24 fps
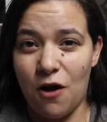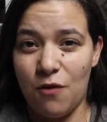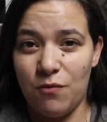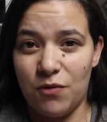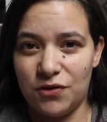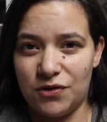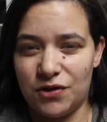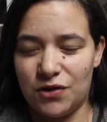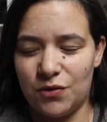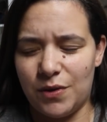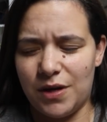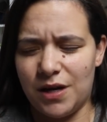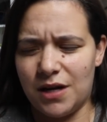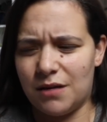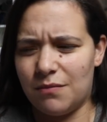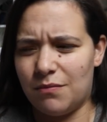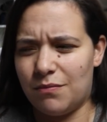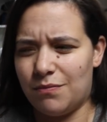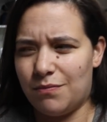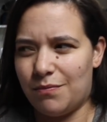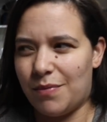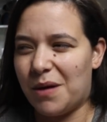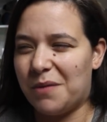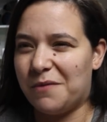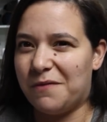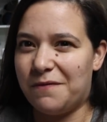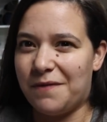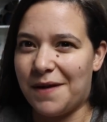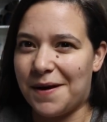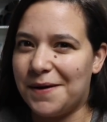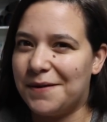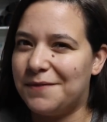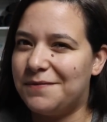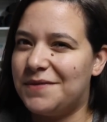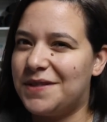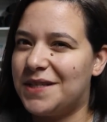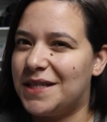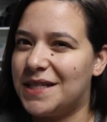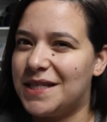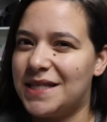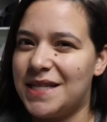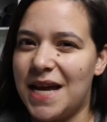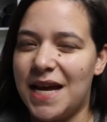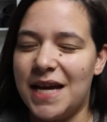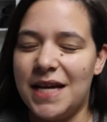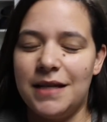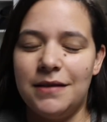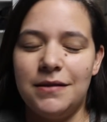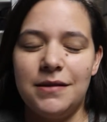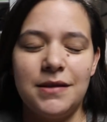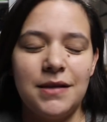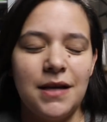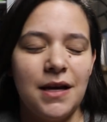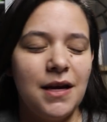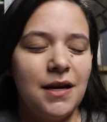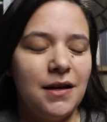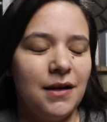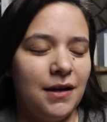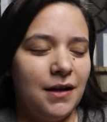almost a week, about five, six days.